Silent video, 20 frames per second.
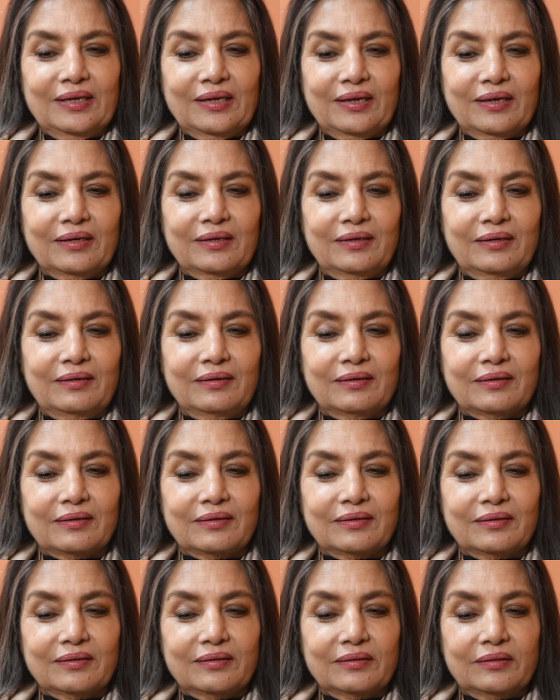And
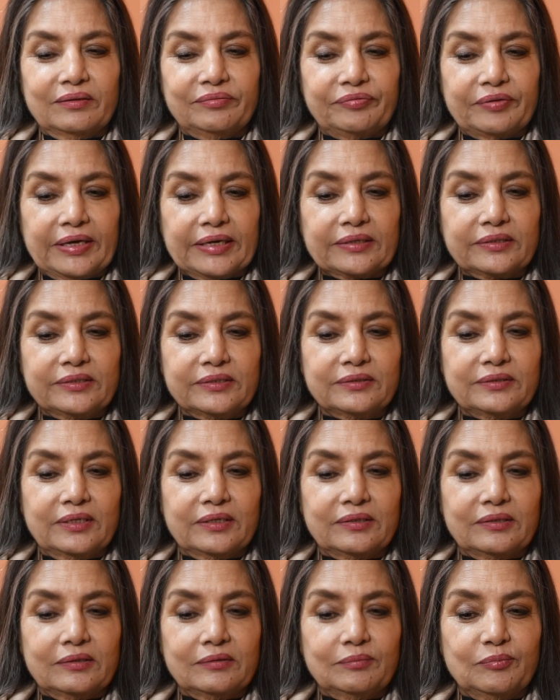the fact is
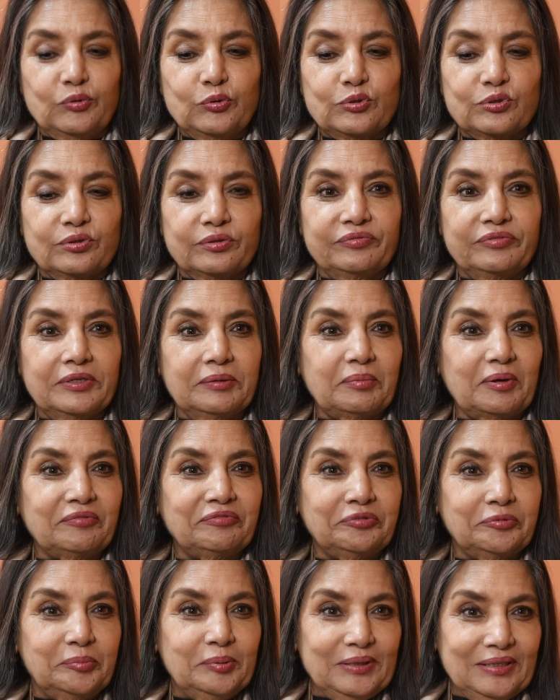that most of them are
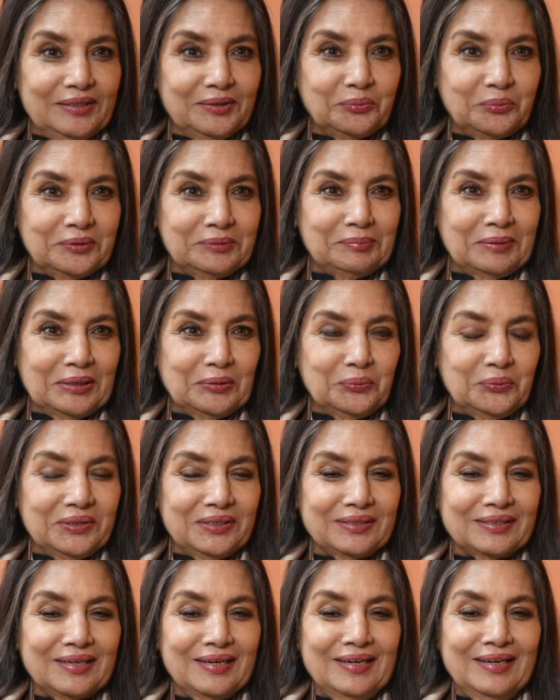familiar with my
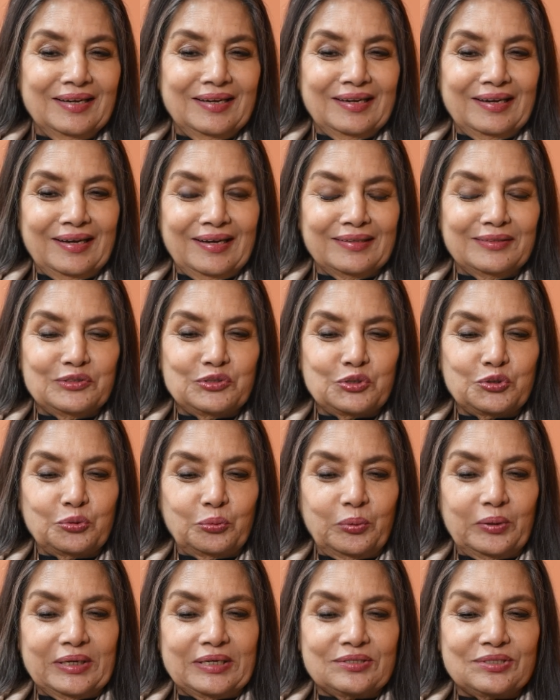work and
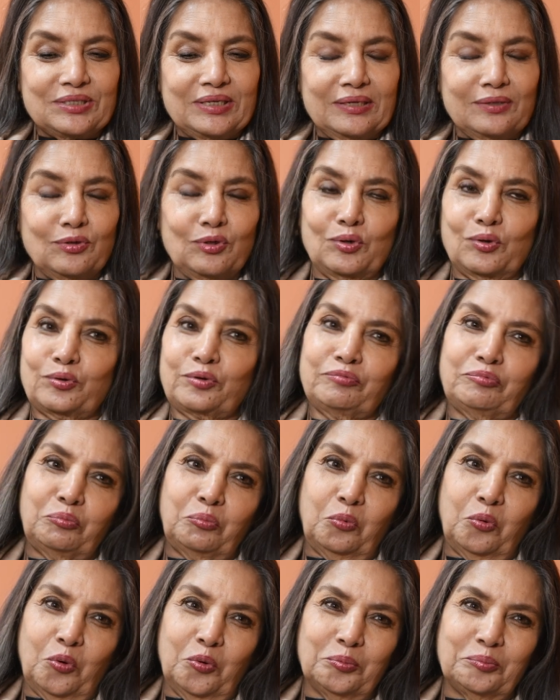so extend a lot of
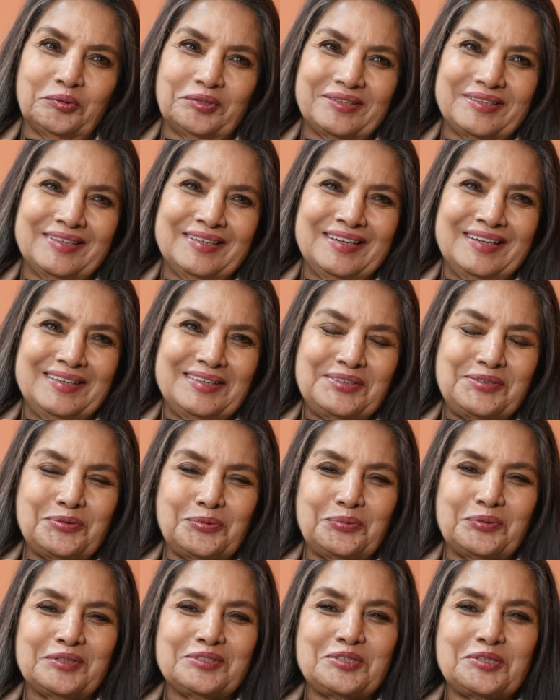warmth
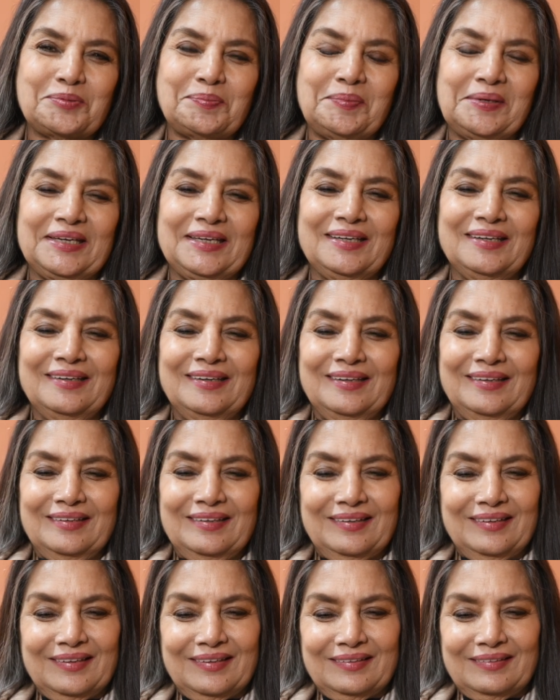towards me.
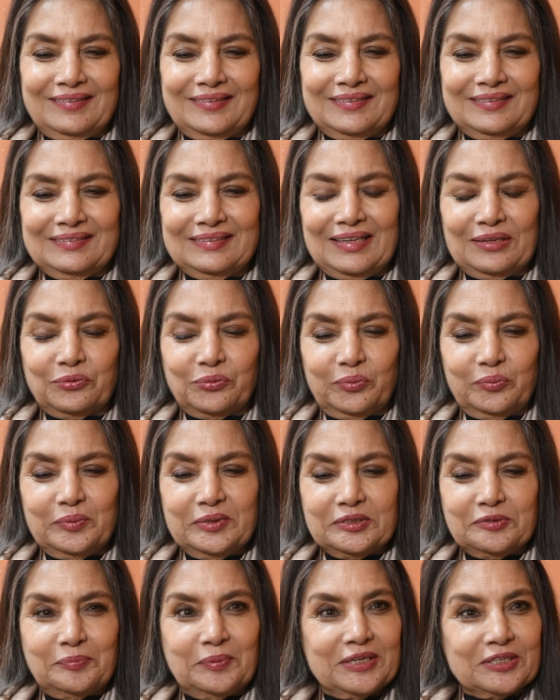And that
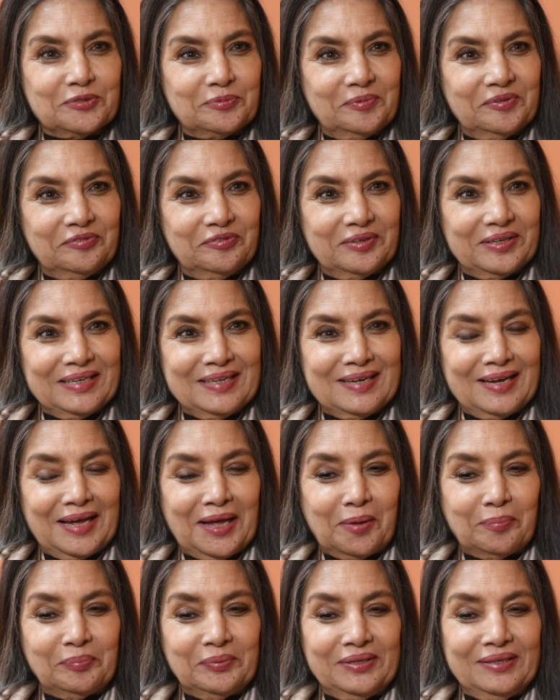always makes me very
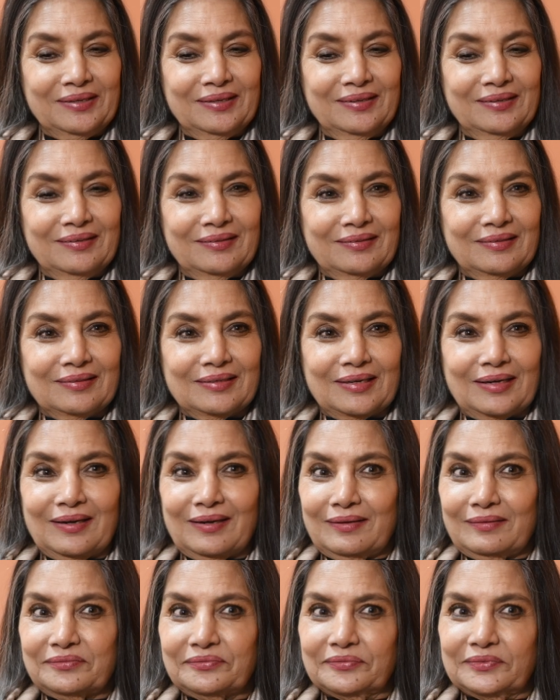happy. And
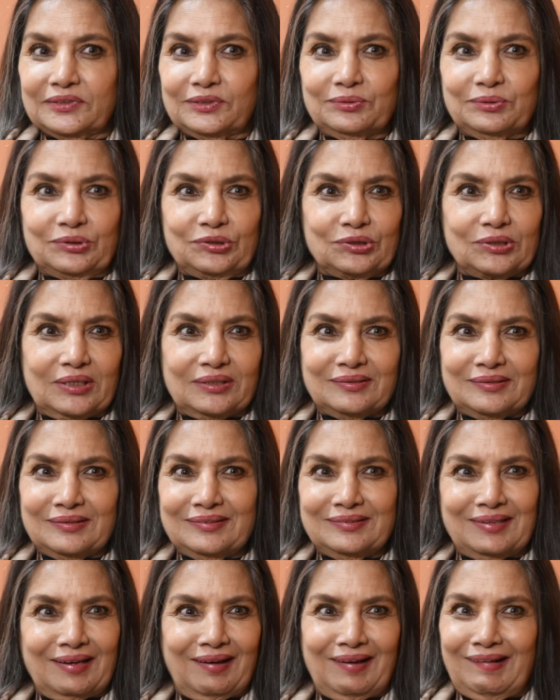I love the Gujarati
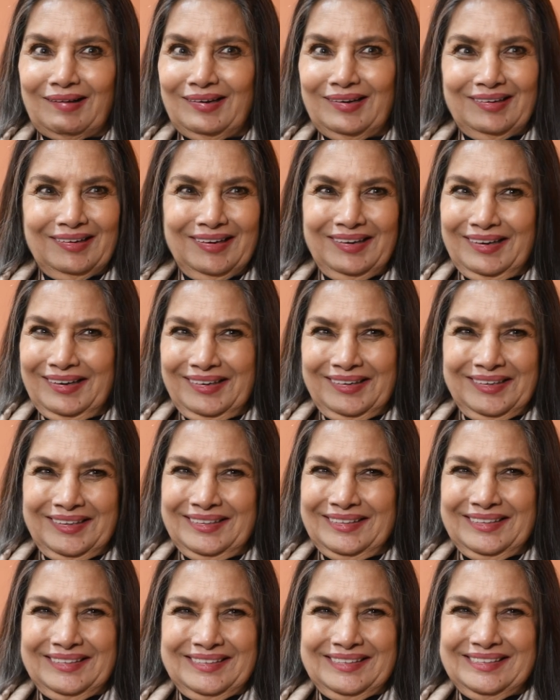
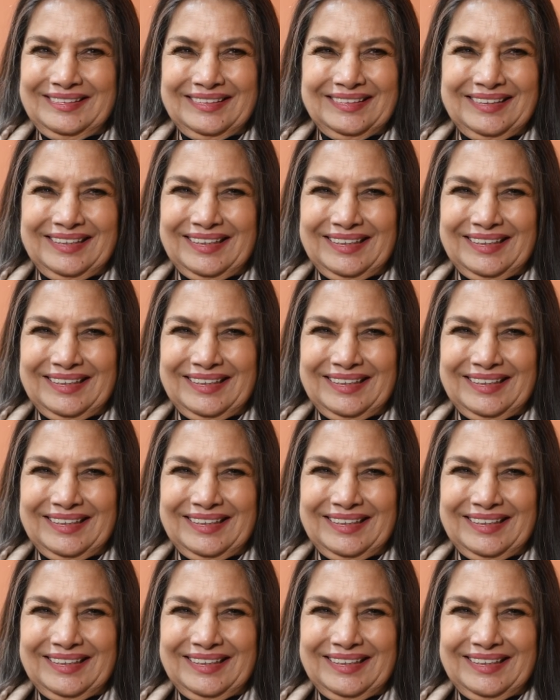dal.